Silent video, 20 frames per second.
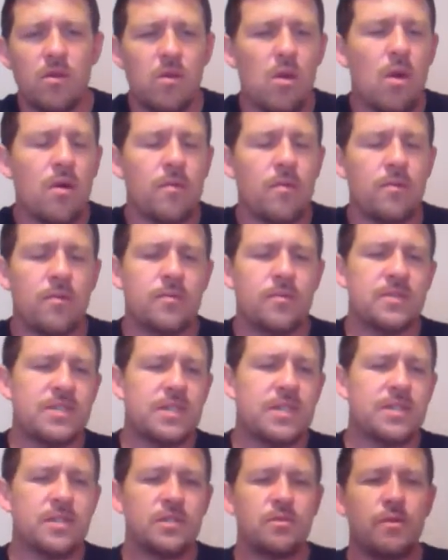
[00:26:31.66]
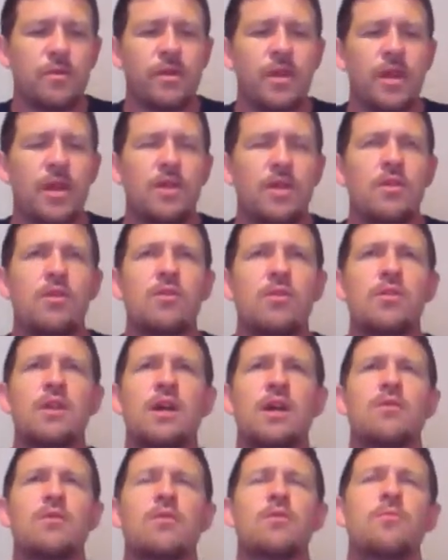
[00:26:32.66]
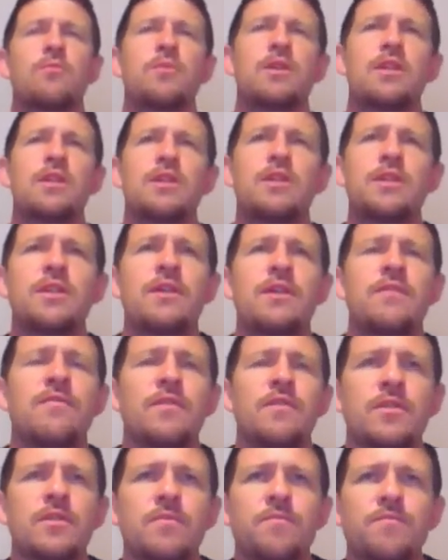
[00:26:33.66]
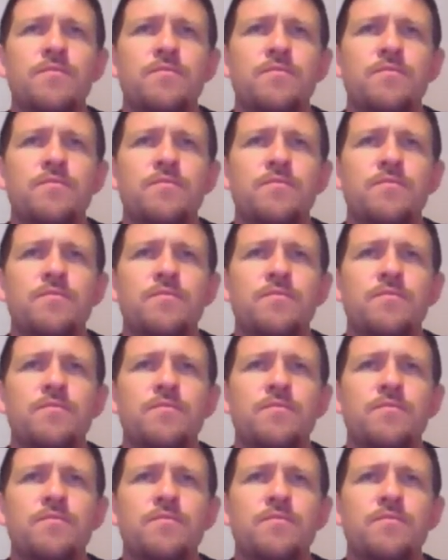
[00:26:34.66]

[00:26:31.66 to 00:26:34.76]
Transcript: or uh, let me say it this way you're not going to be living